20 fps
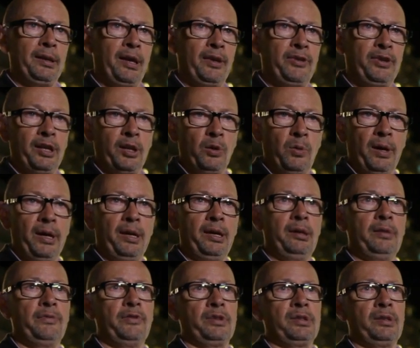and I think quite
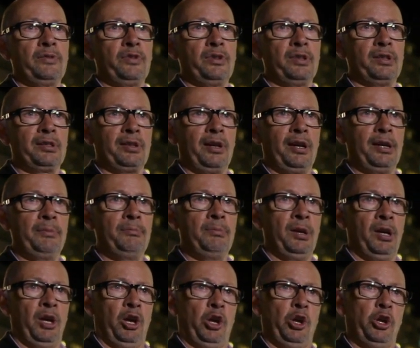innovative at the time,
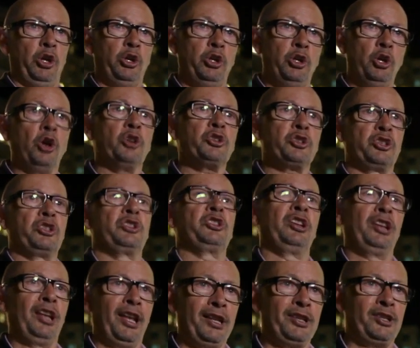not
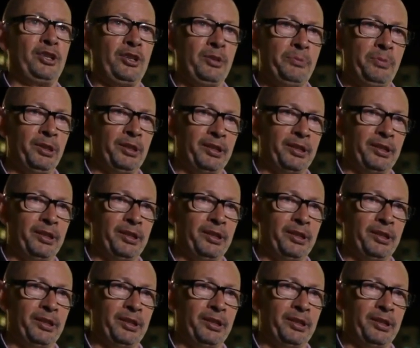to light to the